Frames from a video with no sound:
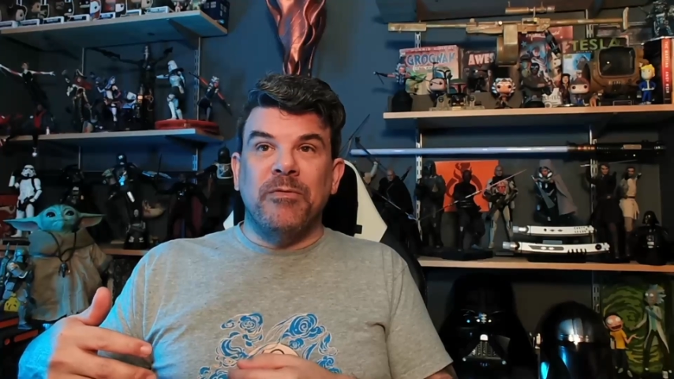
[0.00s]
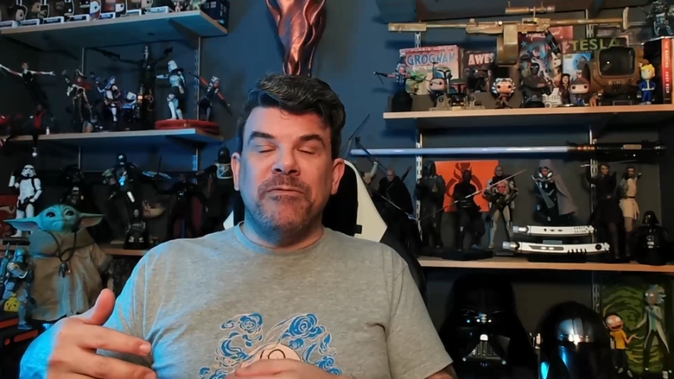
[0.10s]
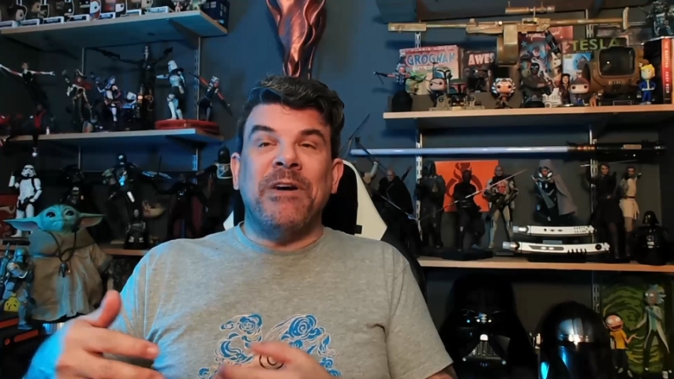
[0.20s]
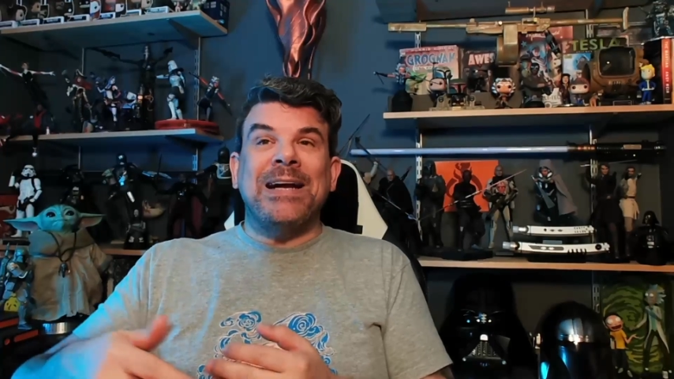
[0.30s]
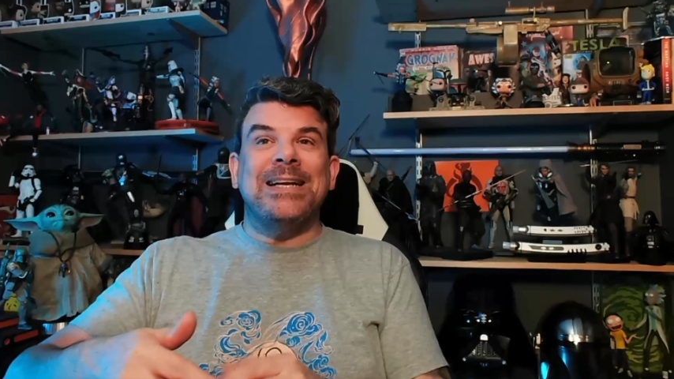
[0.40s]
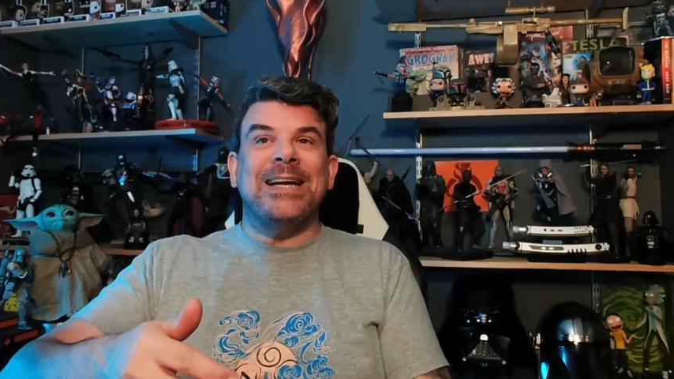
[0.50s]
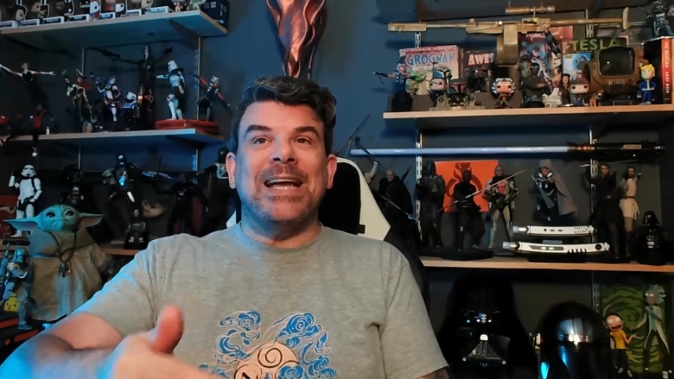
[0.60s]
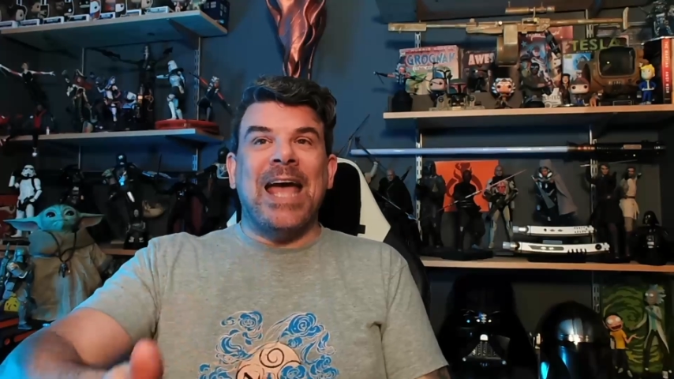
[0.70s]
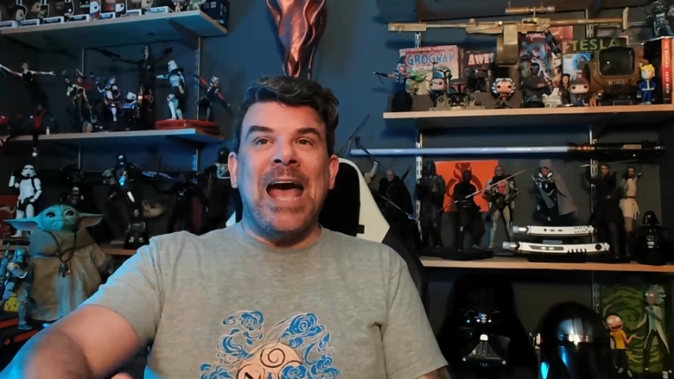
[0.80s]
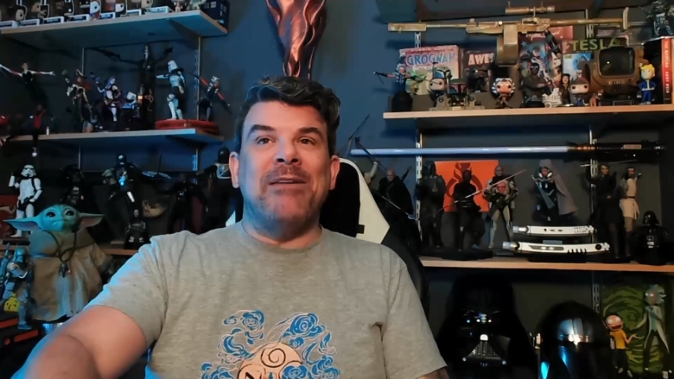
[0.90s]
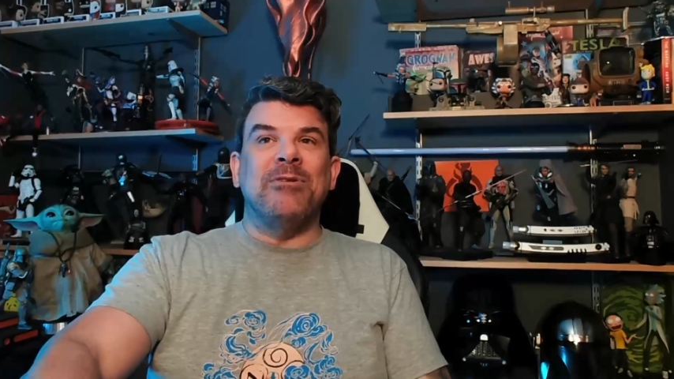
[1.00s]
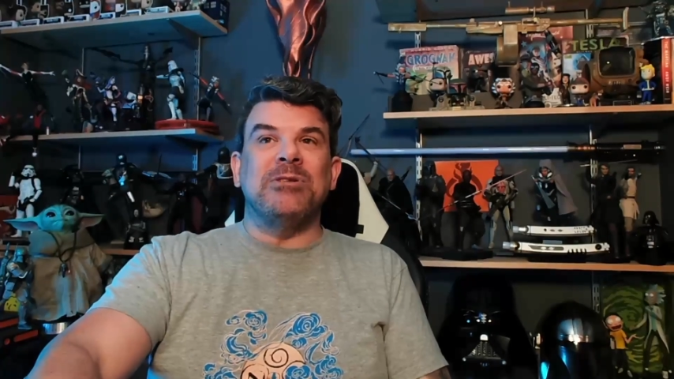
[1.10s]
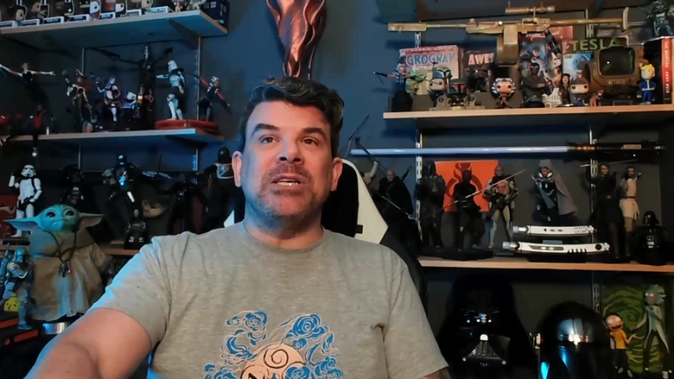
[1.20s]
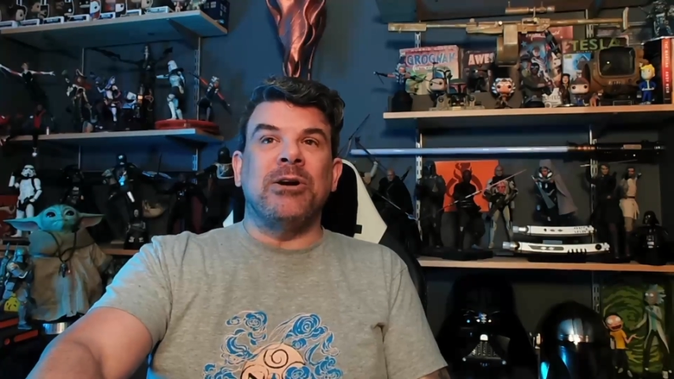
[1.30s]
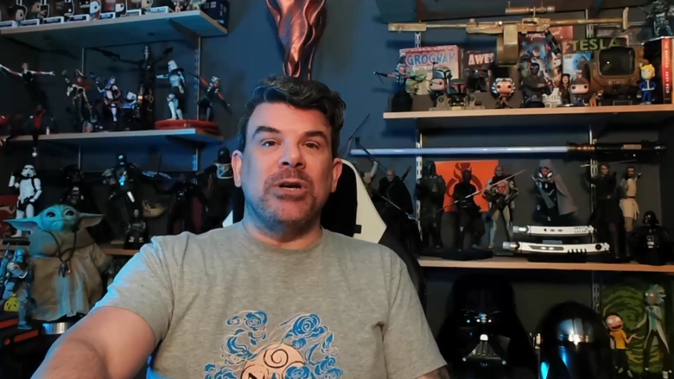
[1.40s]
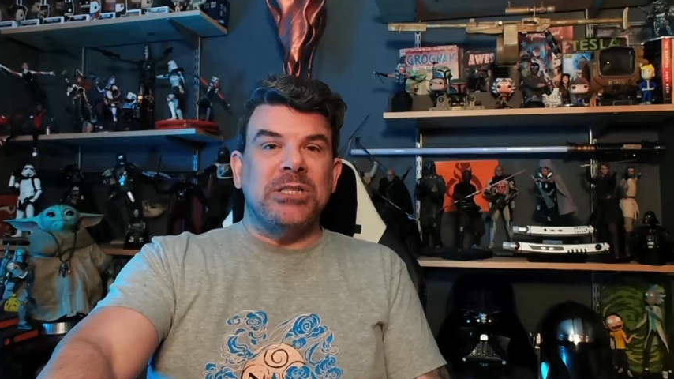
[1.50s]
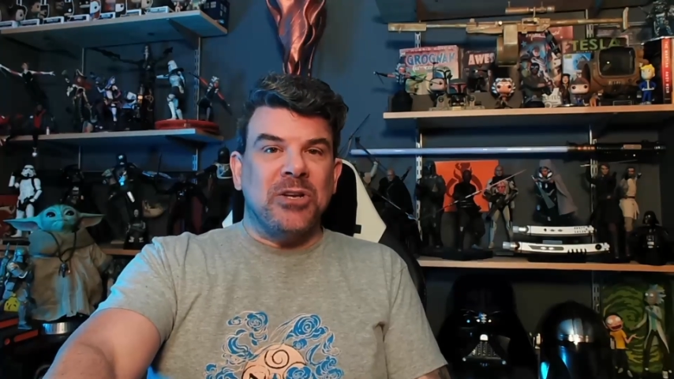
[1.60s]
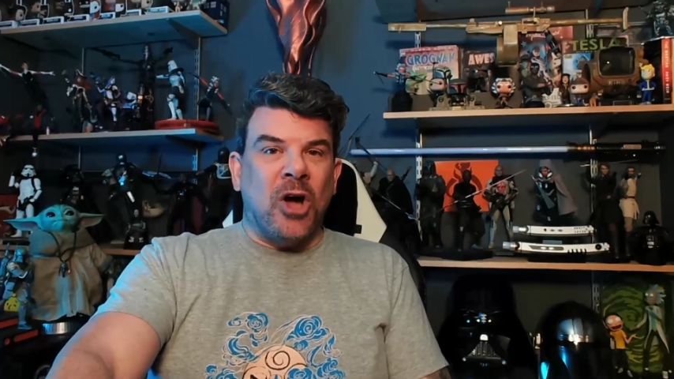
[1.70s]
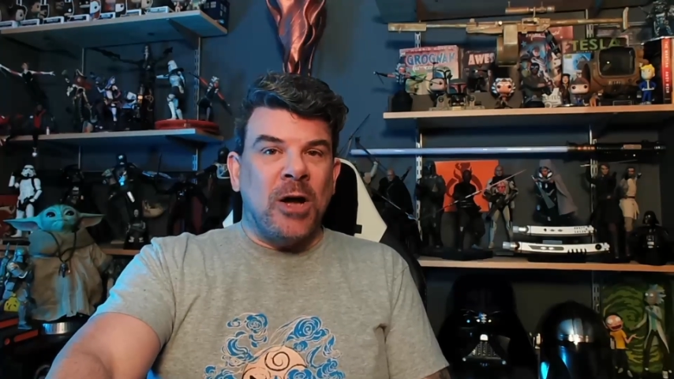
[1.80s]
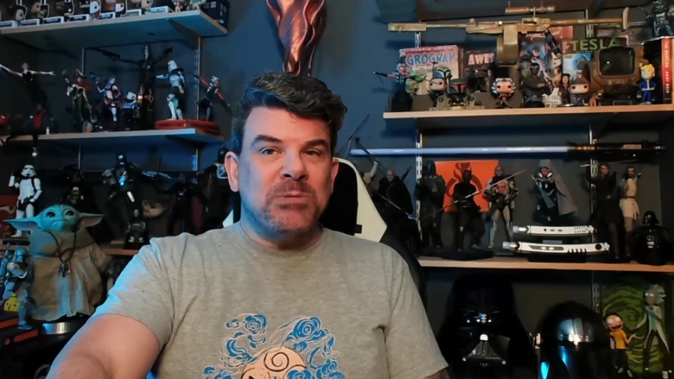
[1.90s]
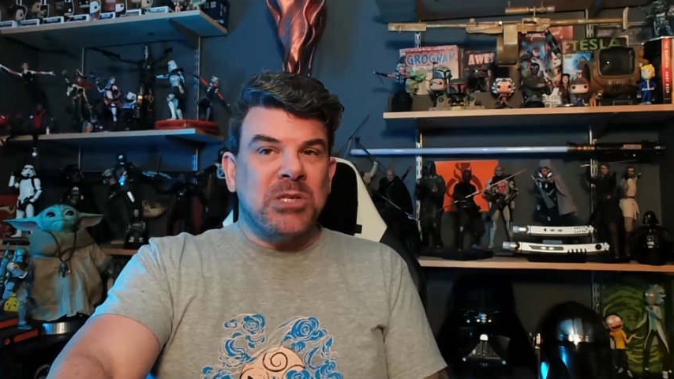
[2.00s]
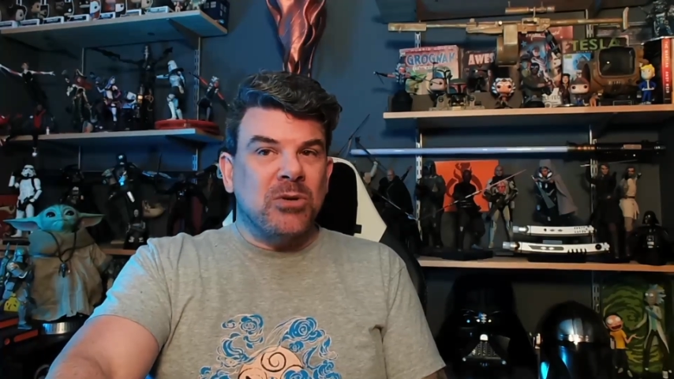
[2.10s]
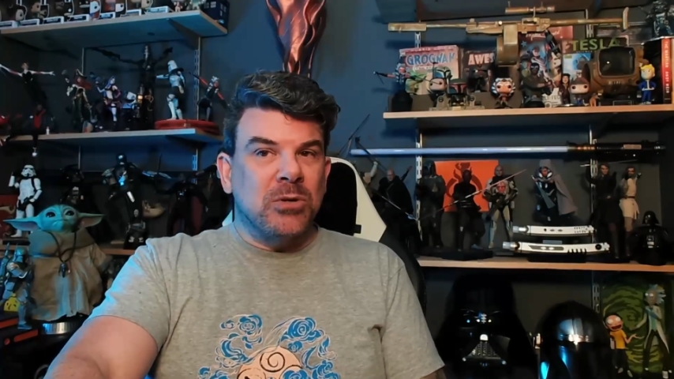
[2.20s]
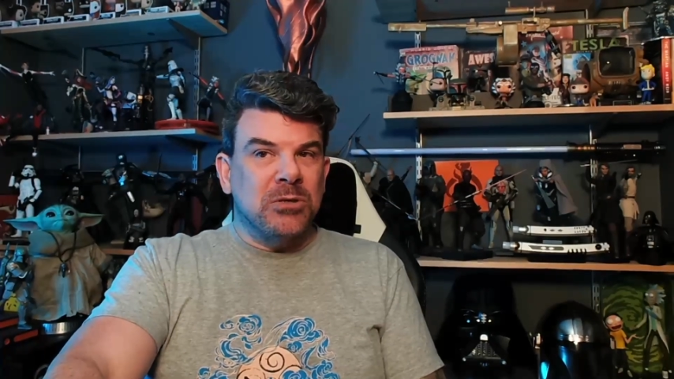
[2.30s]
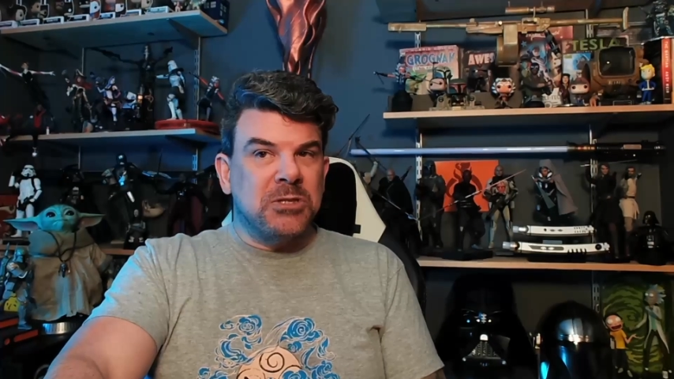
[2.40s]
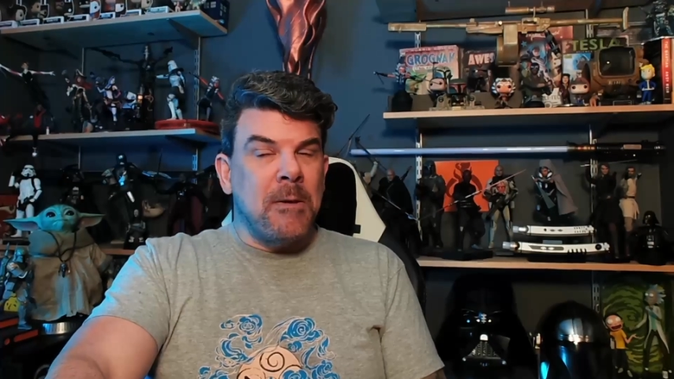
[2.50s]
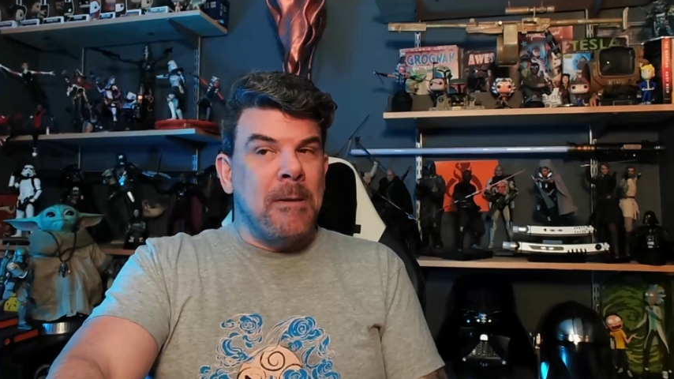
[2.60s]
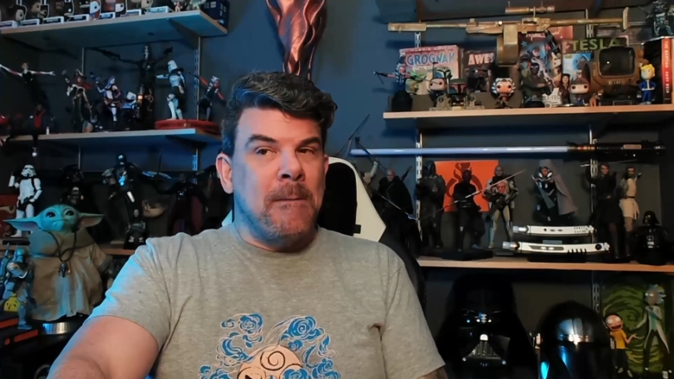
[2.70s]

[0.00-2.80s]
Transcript: finding adversaries and obstacles